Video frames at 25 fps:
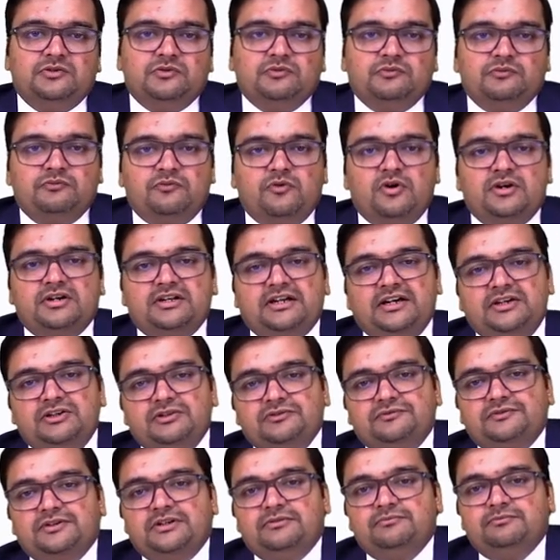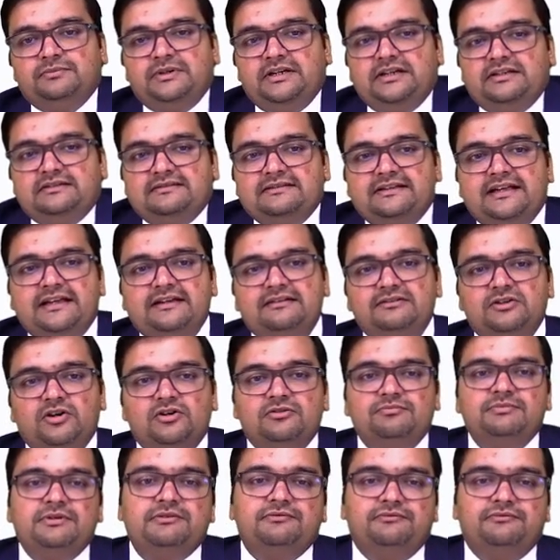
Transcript: what kind of complaints cannot be